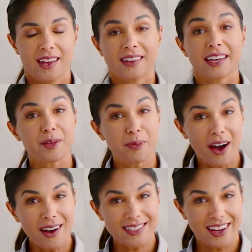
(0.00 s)
Lay the
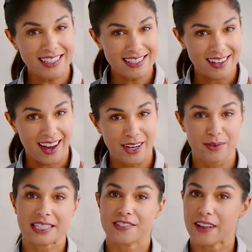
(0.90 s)
box on its side
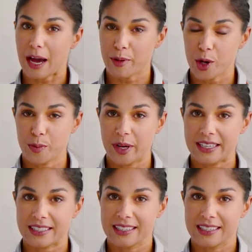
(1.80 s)
with its flap open.